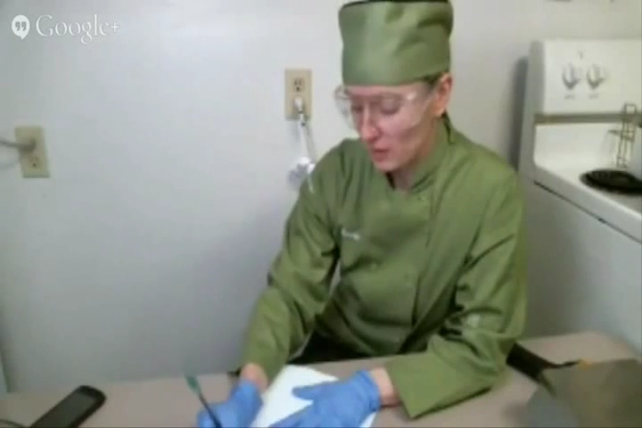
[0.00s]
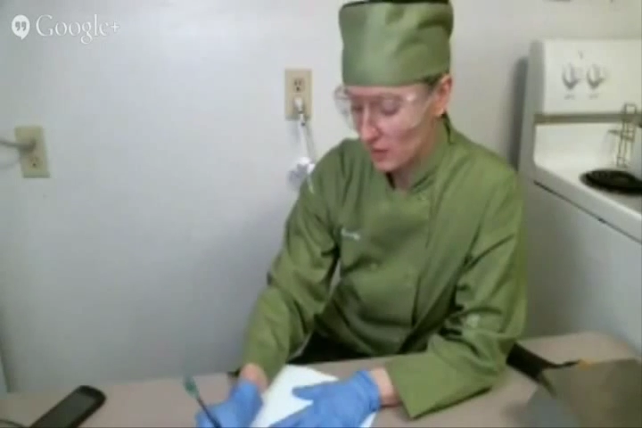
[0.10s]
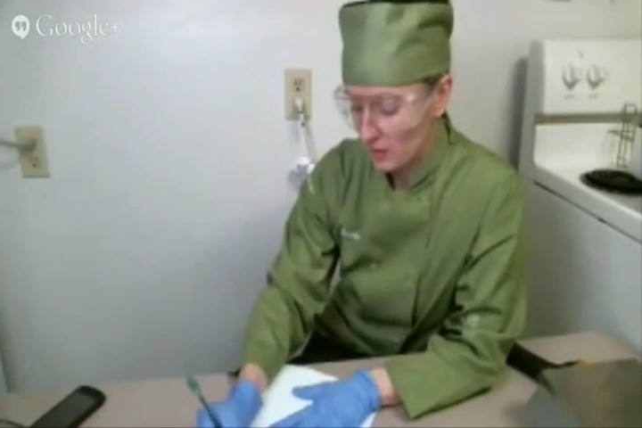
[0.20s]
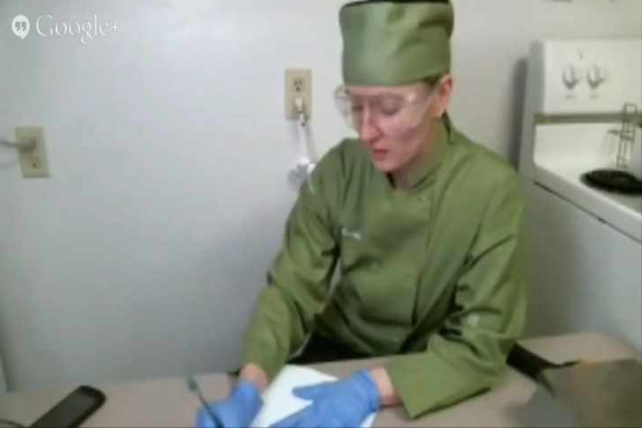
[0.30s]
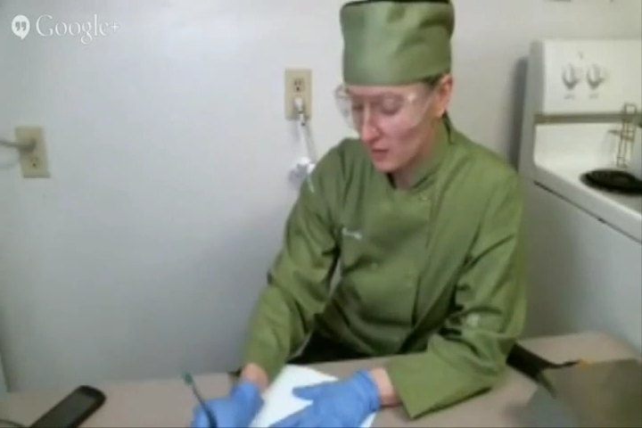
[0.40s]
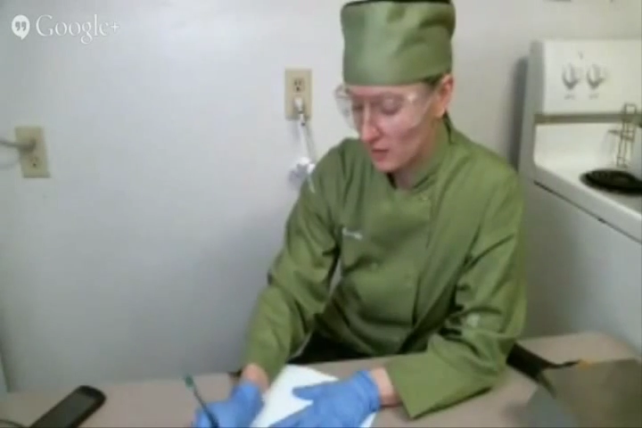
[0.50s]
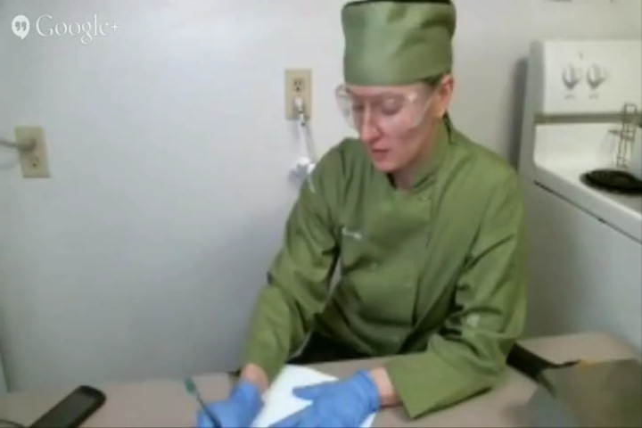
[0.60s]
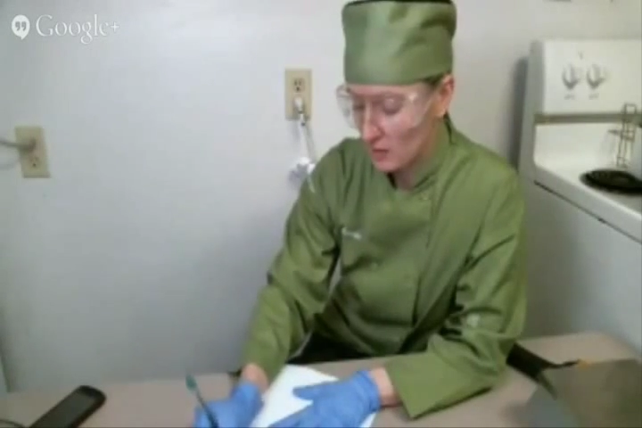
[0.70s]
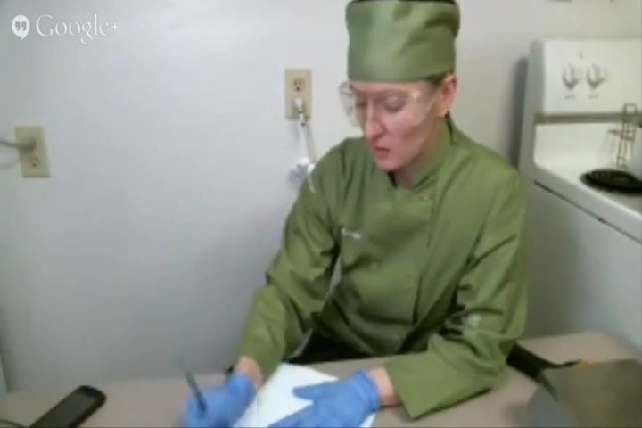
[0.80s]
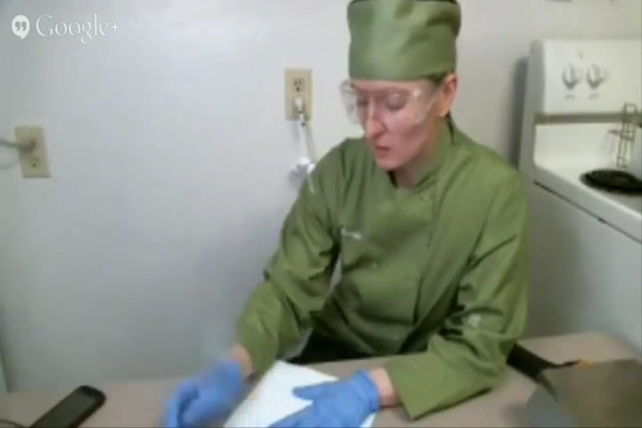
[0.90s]

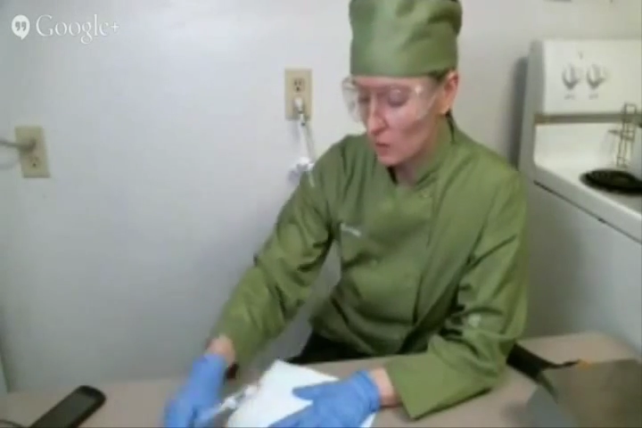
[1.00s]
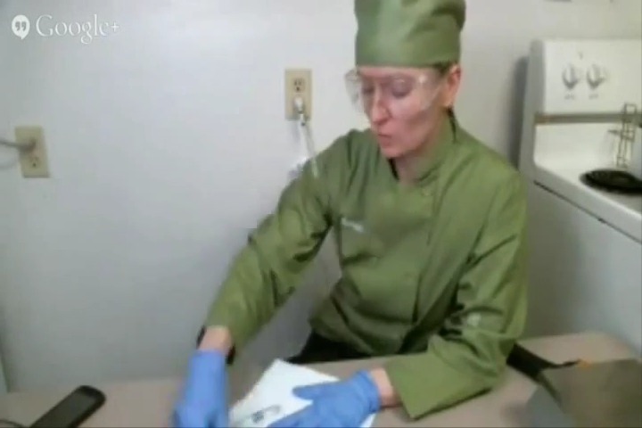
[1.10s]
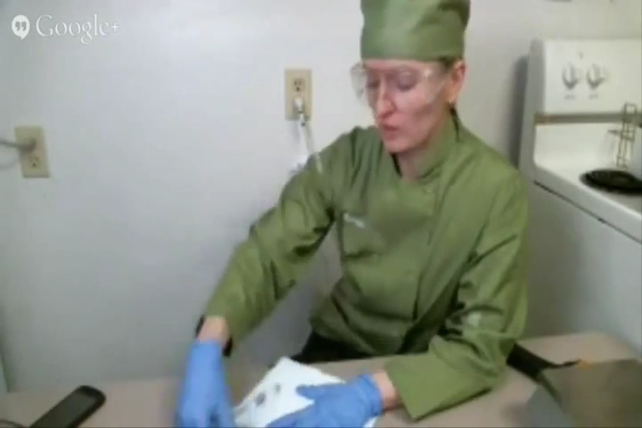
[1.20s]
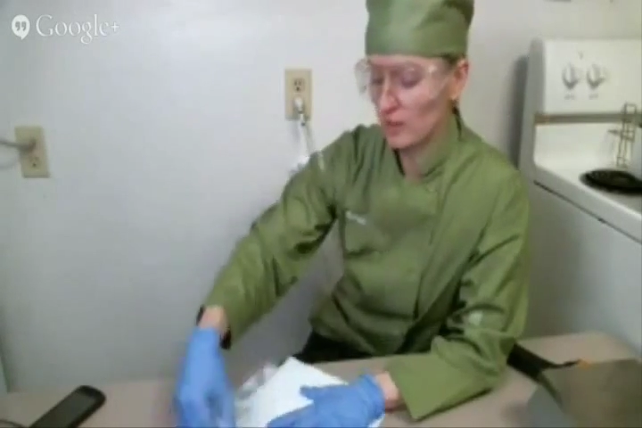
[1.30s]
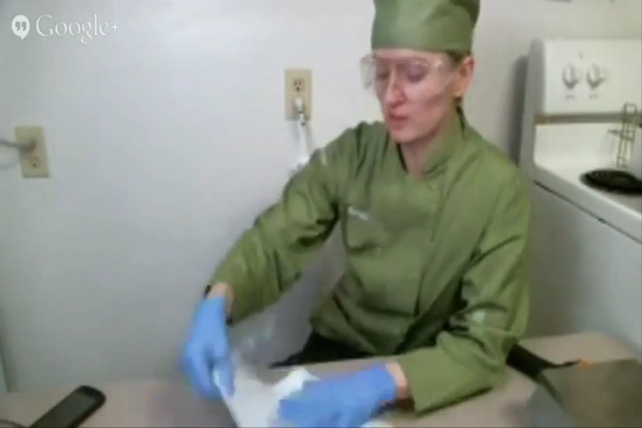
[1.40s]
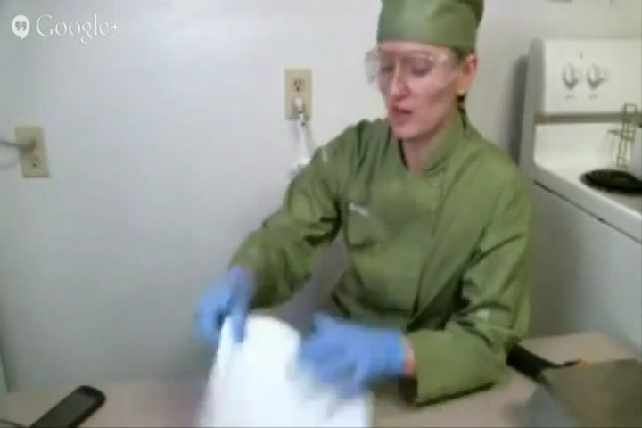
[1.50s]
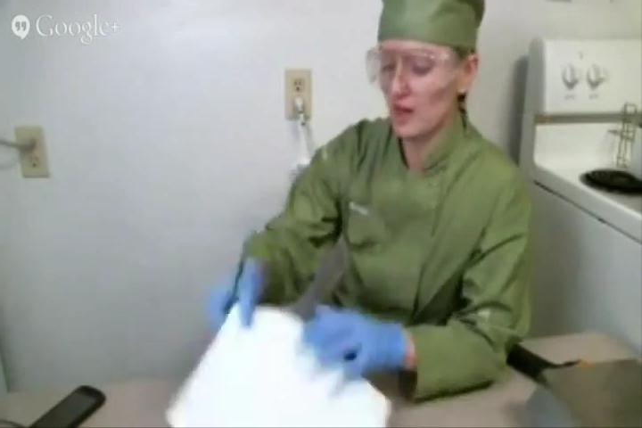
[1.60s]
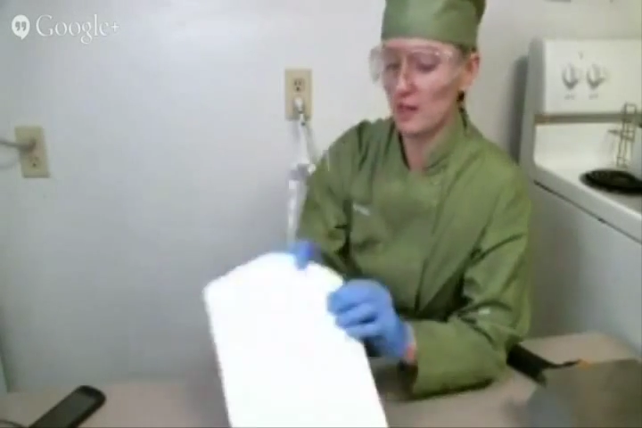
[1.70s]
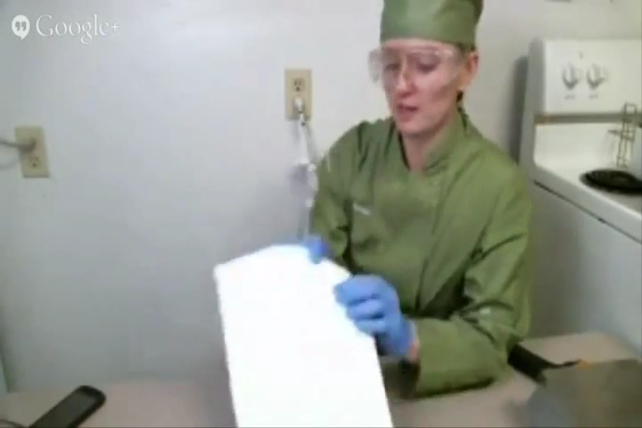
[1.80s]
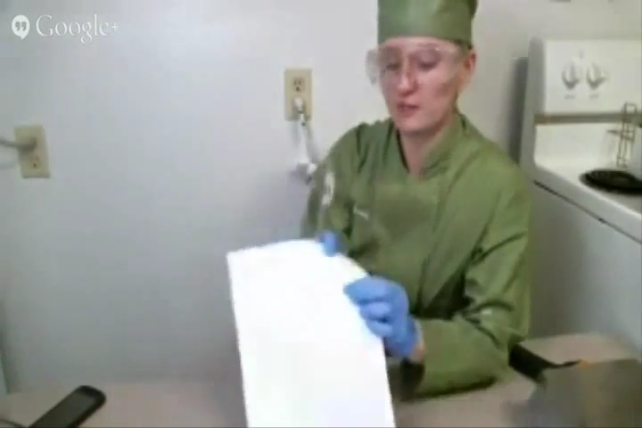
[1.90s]

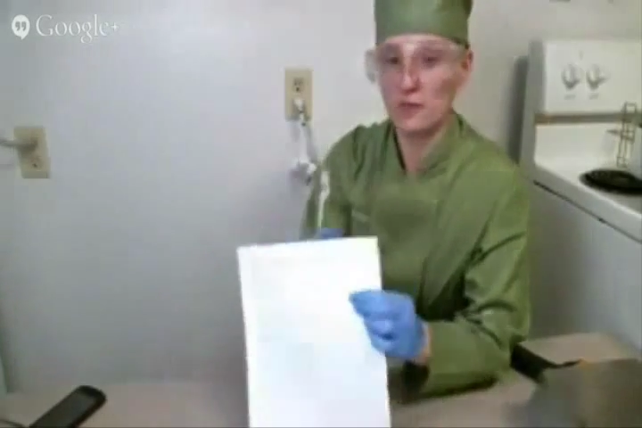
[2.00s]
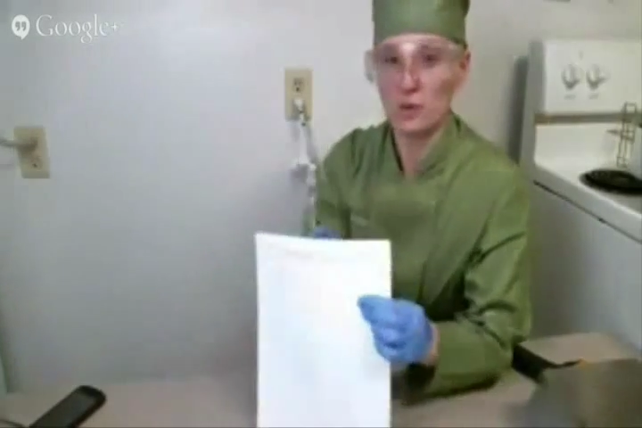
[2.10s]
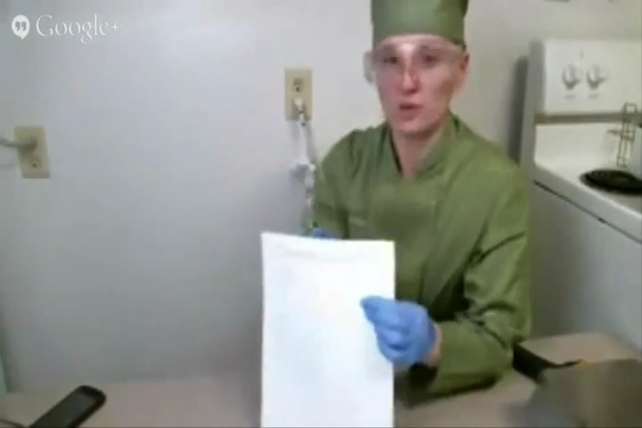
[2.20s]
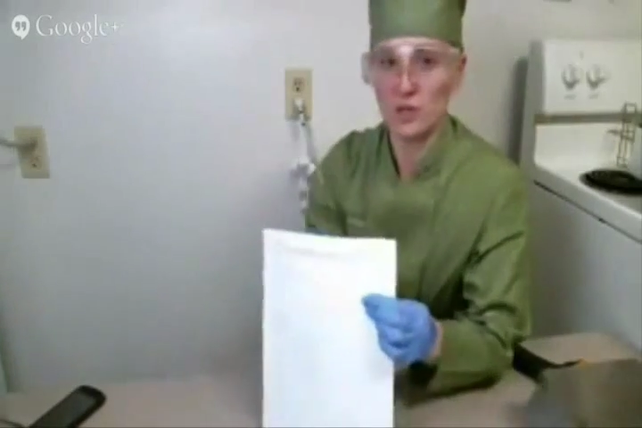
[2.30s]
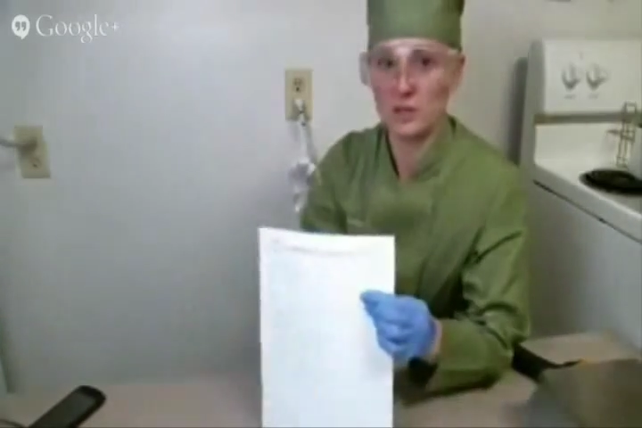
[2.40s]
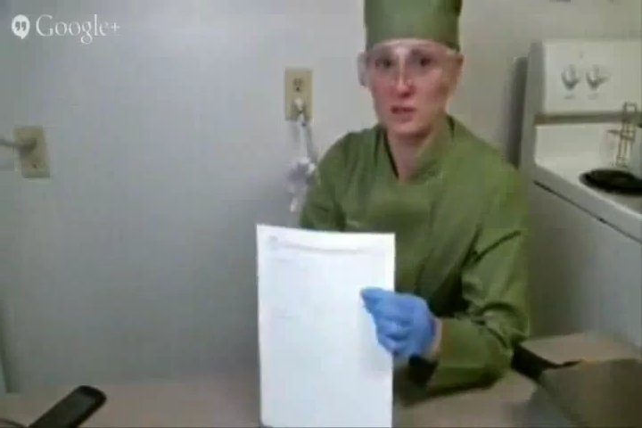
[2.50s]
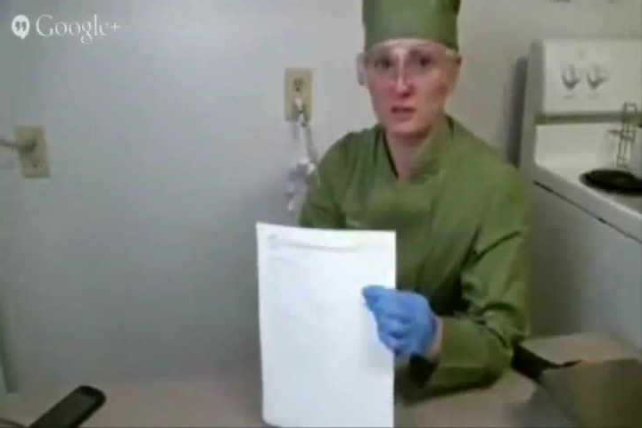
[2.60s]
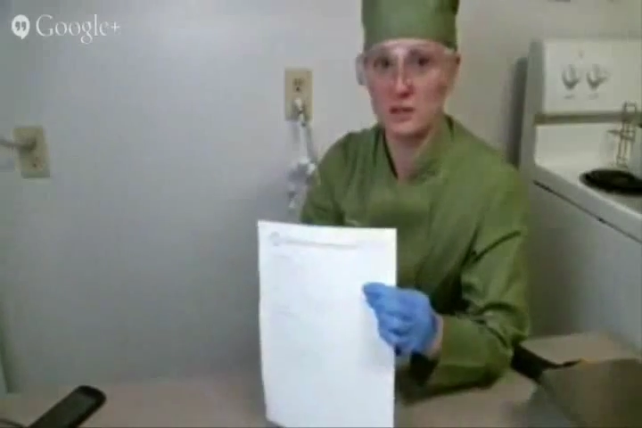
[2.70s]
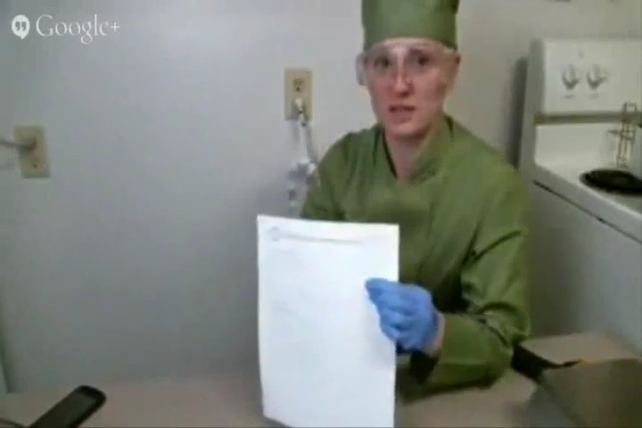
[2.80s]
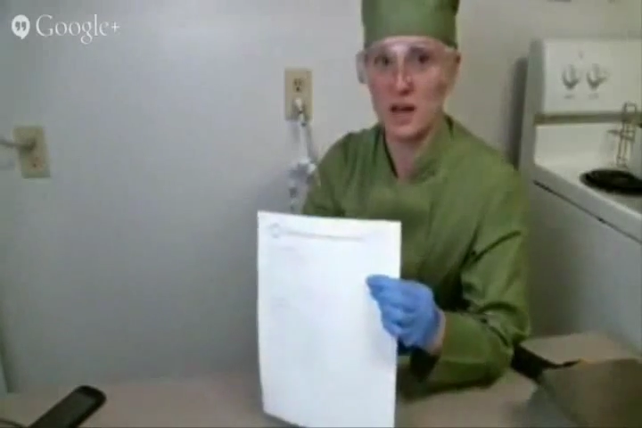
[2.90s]
0.19
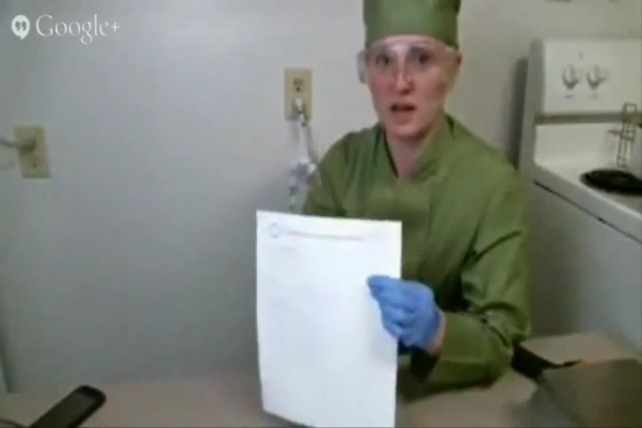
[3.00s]
for